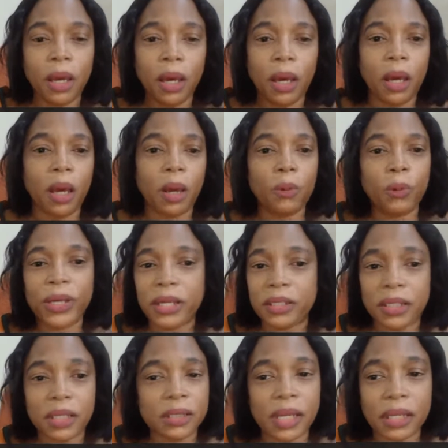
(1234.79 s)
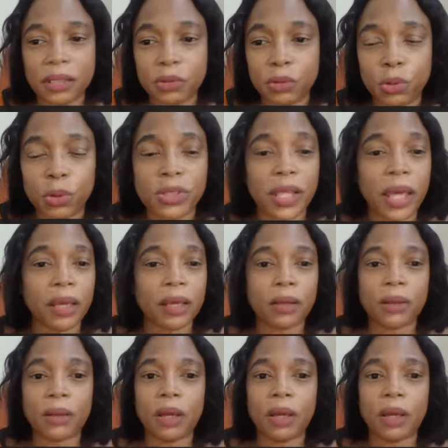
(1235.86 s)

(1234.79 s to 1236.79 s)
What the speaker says: when I take certain drugs like